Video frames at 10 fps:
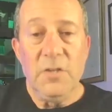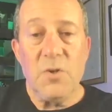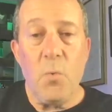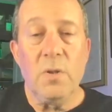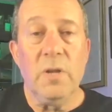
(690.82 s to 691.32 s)

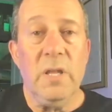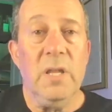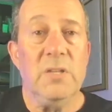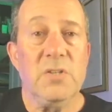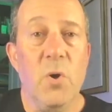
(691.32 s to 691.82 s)
So we're
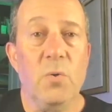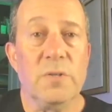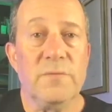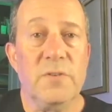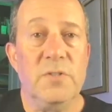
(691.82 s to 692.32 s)
looking at
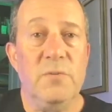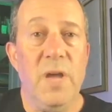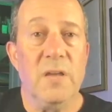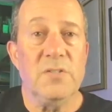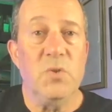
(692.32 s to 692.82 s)
totals for
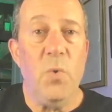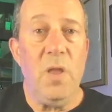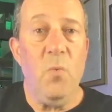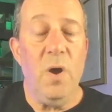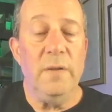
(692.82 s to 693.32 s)

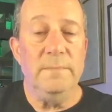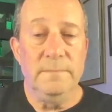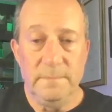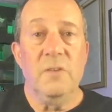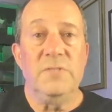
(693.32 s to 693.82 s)
2021
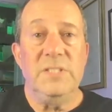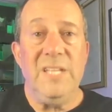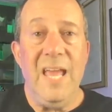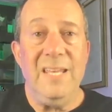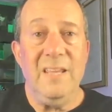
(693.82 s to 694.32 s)
of
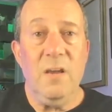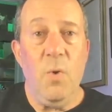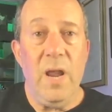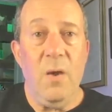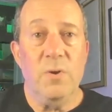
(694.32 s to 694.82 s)
10
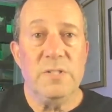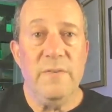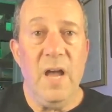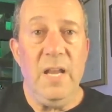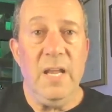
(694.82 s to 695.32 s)
gigawatt hours
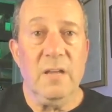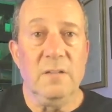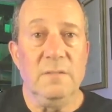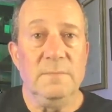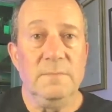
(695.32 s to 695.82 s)
of high
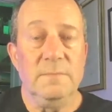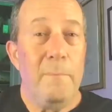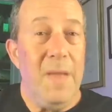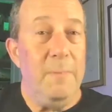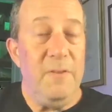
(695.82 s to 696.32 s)
nickel,
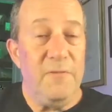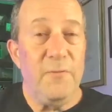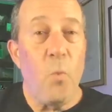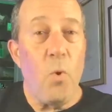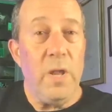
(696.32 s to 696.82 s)
maybe
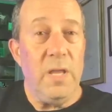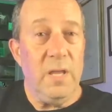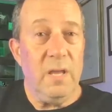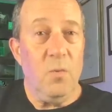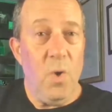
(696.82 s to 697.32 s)
40
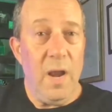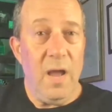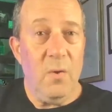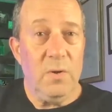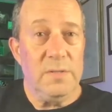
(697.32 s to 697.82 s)
gigawatt
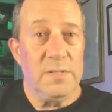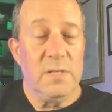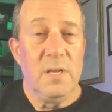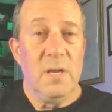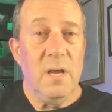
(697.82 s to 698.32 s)

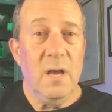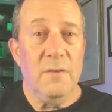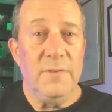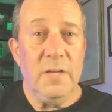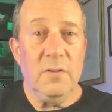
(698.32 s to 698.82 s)
hours
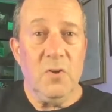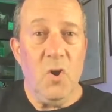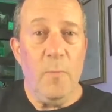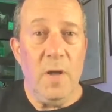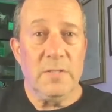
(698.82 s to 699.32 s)
of nickel
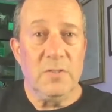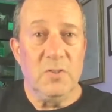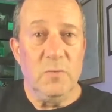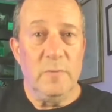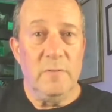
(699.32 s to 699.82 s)
cobalt
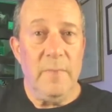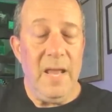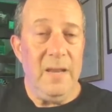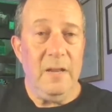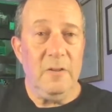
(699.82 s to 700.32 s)
aluminum
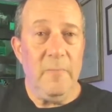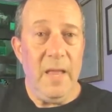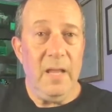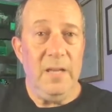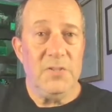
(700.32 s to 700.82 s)
and nickel
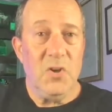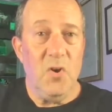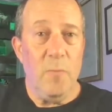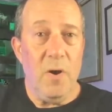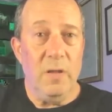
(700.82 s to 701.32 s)
manganese
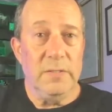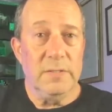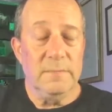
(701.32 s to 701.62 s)
cobalt,